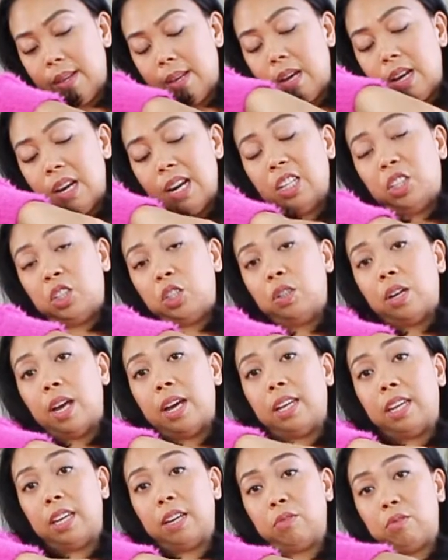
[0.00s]
Unless you
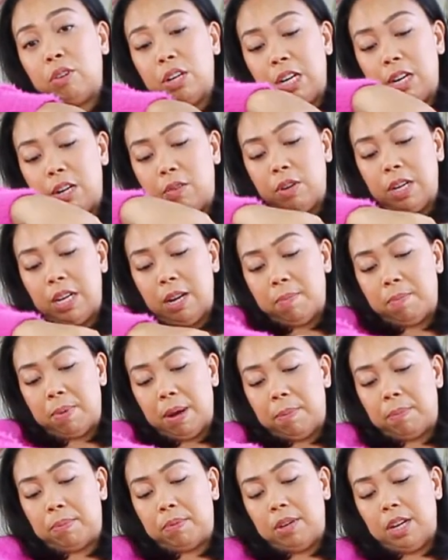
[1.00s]
like it really, really
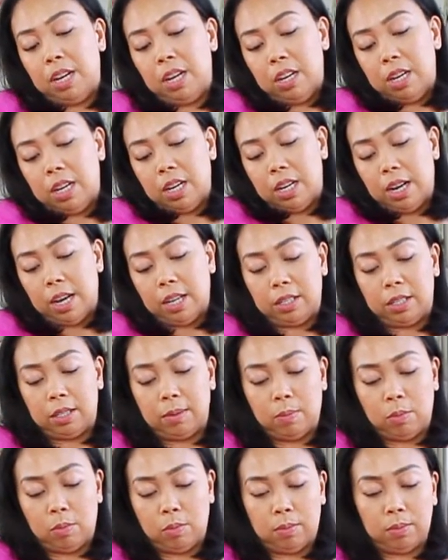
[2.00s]
peppery, you can add
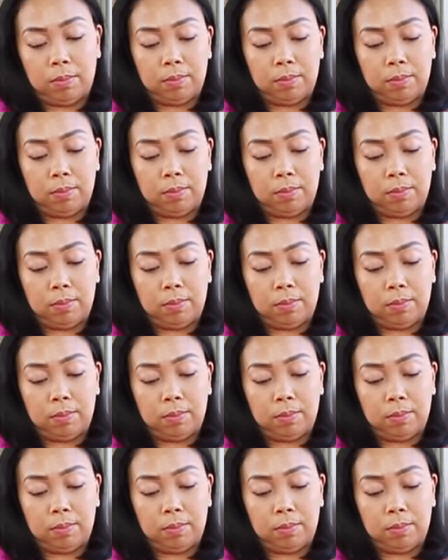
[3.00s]
some more.